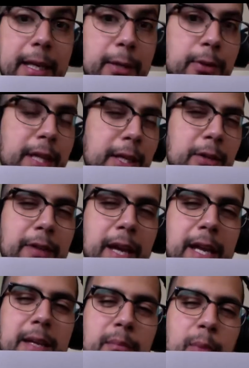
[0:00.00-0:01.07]
Can you think
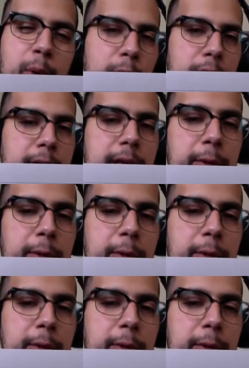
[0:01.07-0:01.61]
of any more